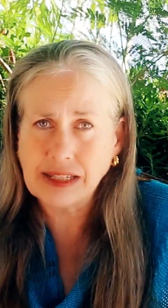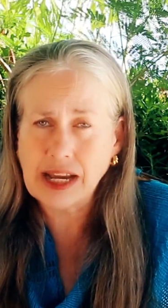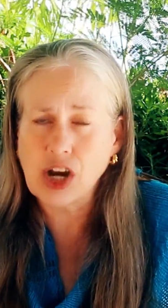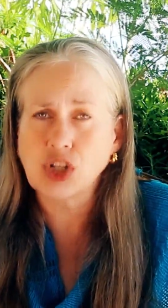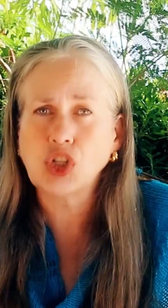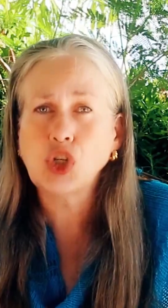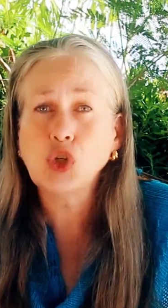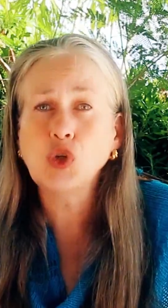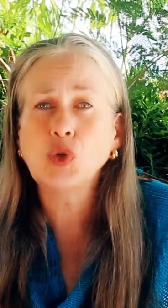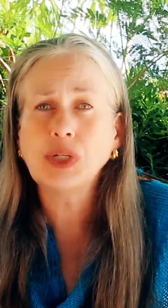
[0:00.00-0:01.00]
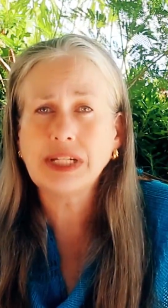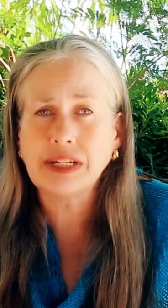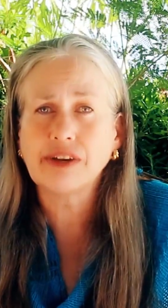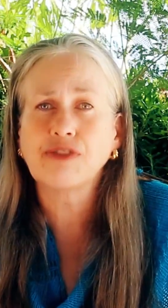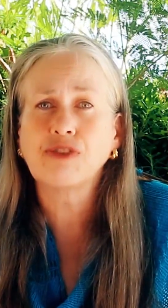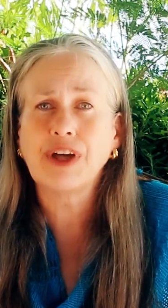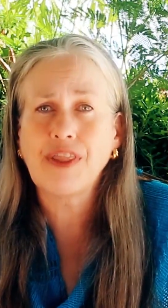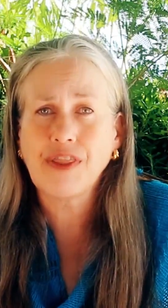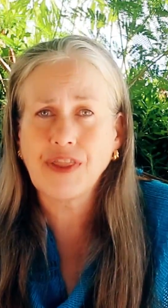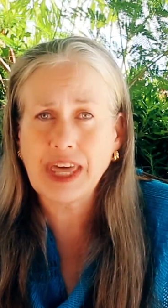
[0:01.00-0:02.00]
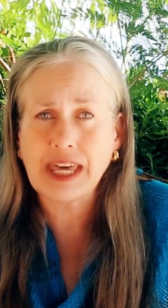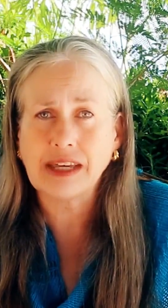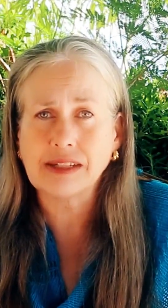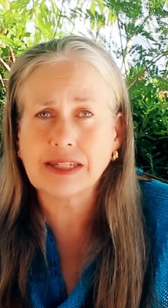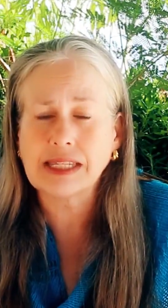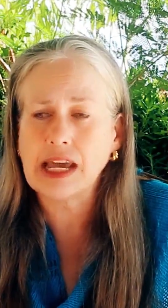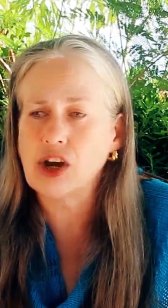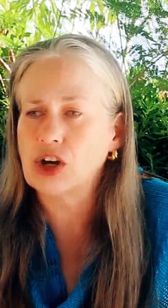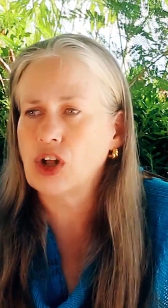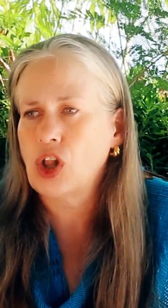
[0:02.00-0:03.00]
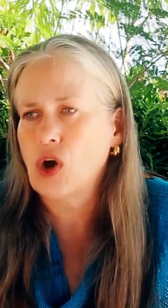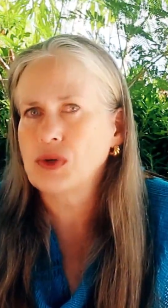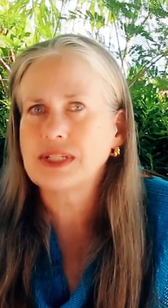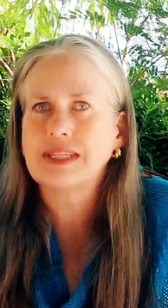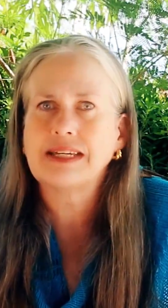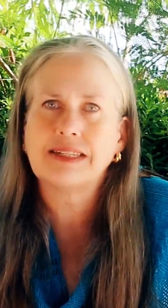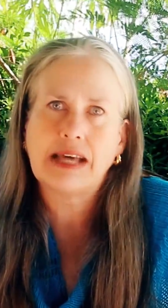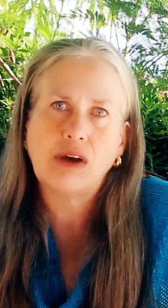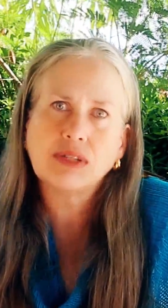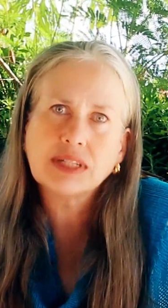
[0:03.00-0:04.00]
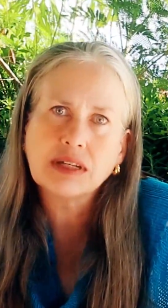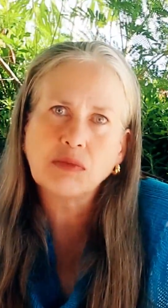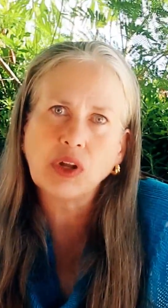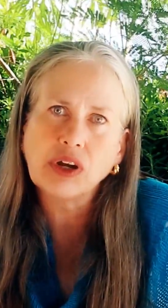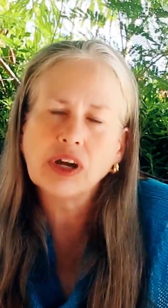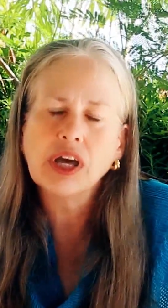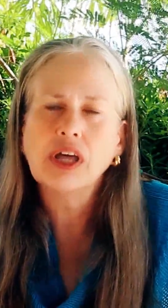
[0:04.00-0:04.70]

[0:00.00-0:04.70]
They are two different things. They are close. They sound similar.